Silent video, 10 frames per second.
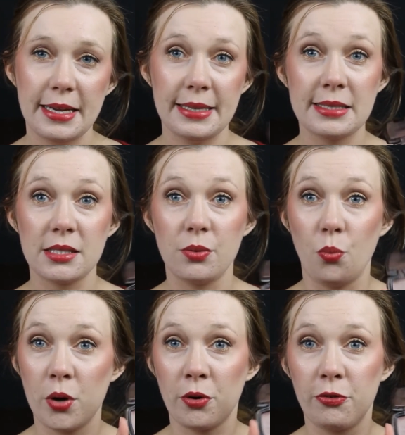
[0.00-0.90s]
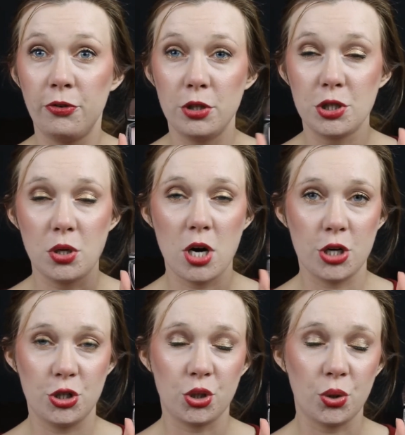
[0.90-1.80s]
It's wonderful to
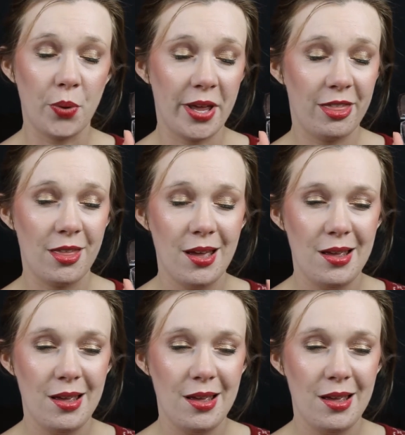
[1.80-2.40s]
contour with.